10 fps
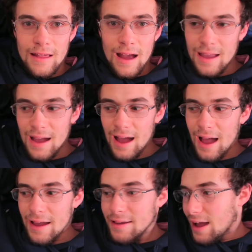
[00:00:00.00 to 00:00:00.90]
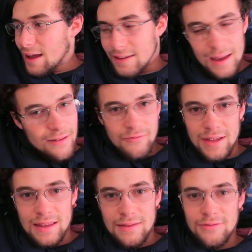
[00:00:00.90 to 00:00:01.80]
I, I, I get
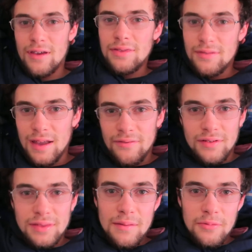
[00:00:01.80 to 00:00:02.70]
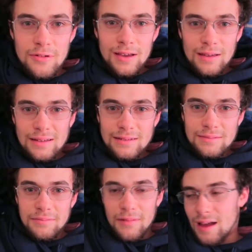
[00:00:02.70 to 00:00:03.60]
really stressed, okay? For example, like,
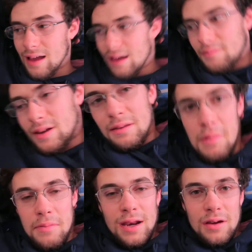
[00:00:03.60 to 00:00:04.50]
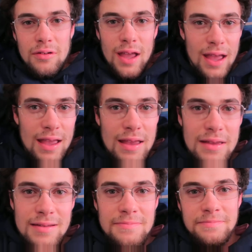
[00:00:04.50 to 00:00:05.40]
I'm like in my mind like,
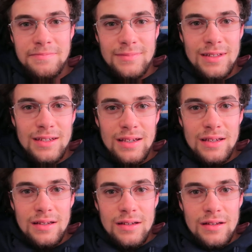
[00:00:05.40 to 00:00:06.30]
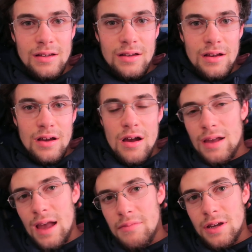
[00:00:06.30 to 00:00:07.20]
okay, hmm,
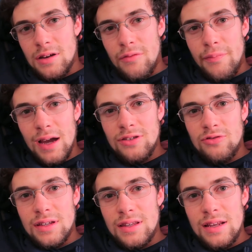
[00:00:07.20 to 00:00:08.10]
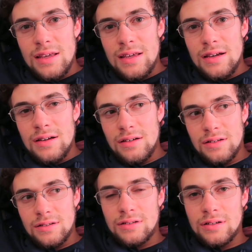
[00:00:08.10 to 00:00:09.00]
okay, I'm gonna go back to Italy
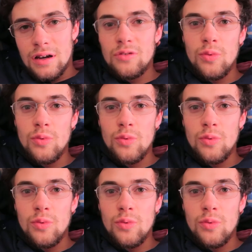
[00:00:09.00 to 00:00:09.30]
on